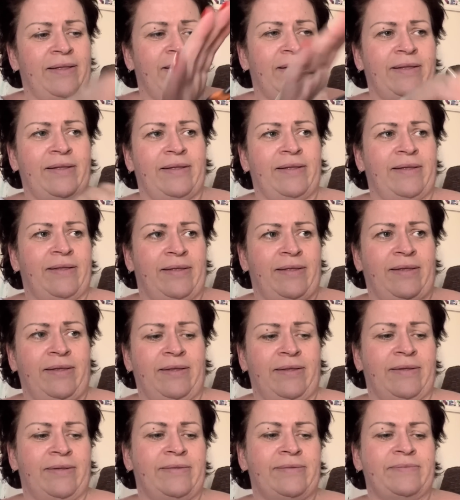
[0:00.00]
I
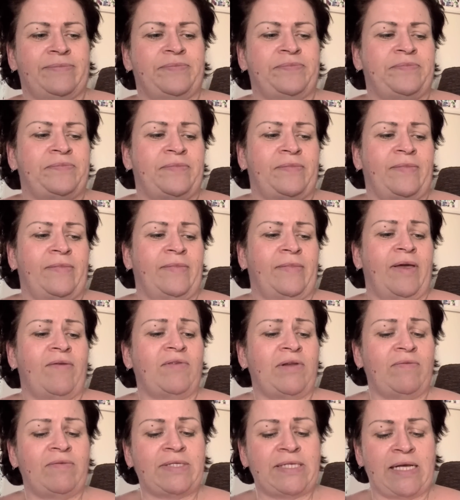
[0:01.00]

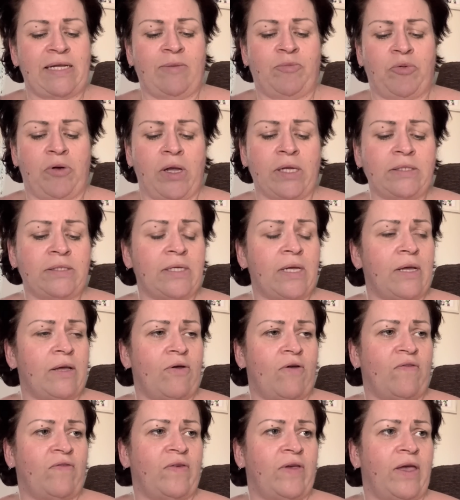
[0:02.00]
haven't even taken the price tag
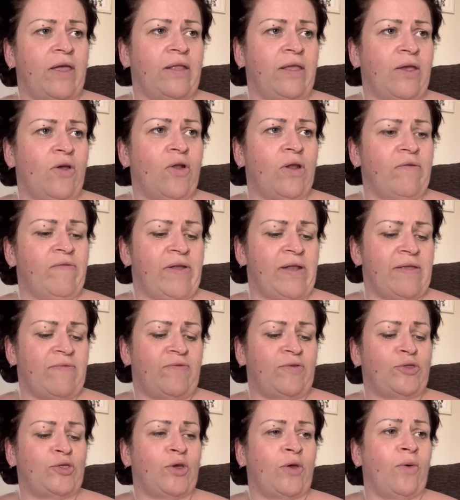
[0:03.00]
off it and you got it ready
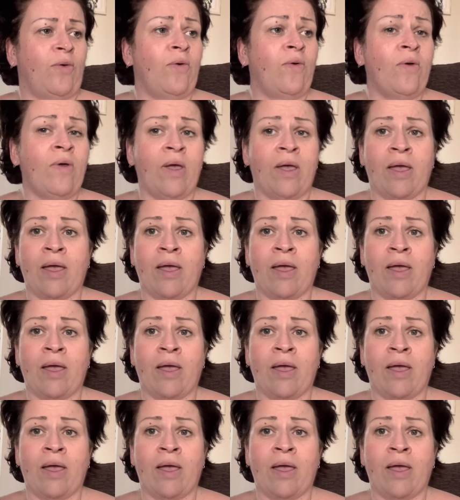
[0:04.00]
for school.